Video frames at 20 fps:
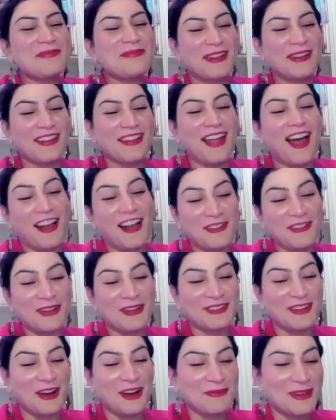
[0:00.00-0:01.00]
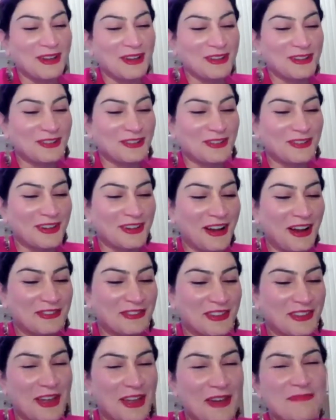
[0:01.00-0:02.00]
but I went to Armenia shortly
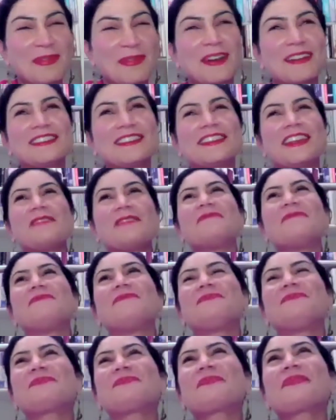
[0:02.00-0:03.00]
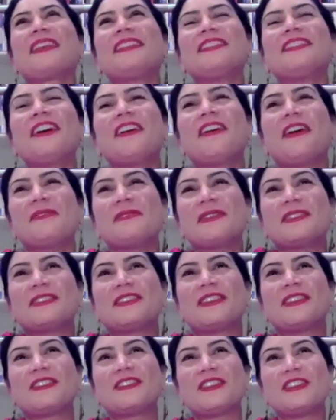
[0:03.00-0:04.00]
after that. But um, no, I
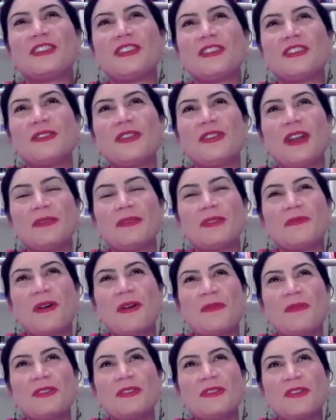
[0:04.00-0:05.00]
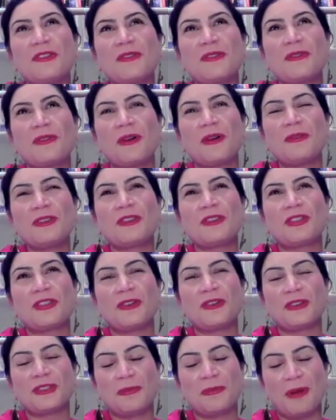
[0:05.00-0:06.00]
mean, did you? I mean, what were your what were your
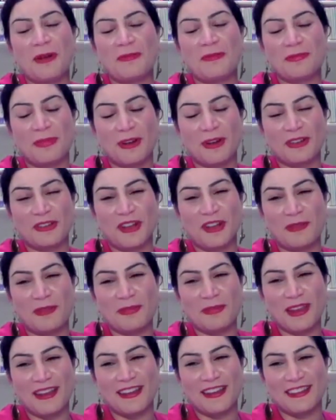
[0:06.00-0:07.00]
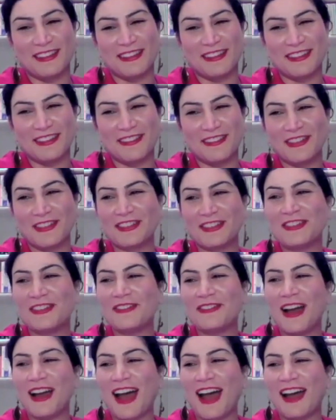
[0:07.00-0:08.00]
thoughts about British Armenians? Would you
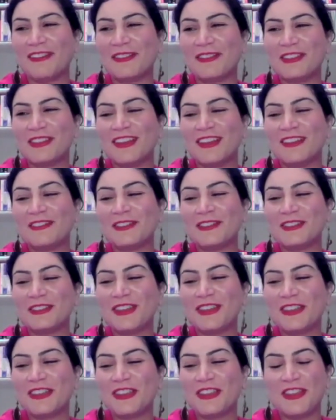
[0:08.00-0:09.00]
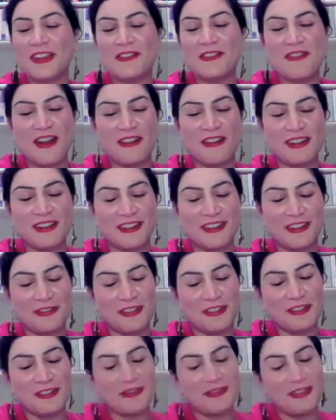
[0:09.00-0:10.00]
uh, would would you say that they're very
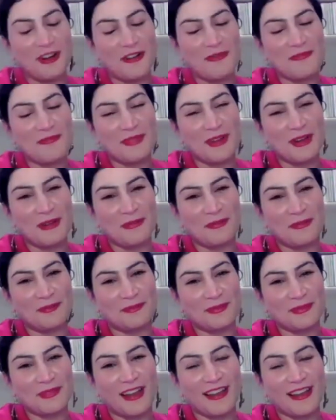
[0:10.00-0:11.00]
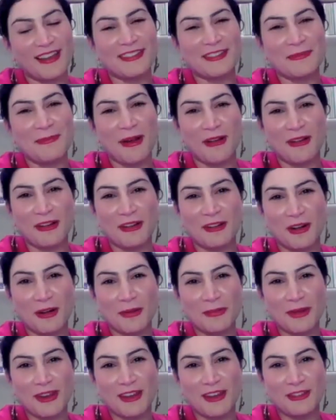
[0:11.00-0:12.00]
different from, um, I guess, American
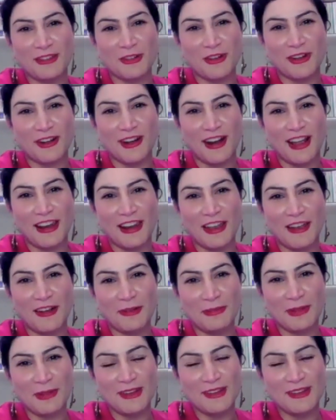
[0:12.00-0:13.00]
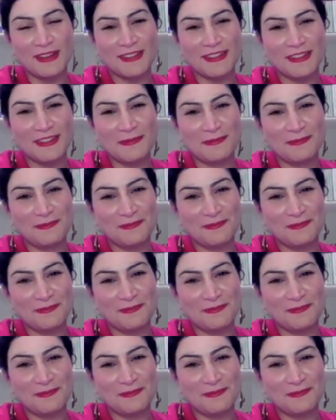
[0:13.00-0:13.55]
Armenians or LA Armenians?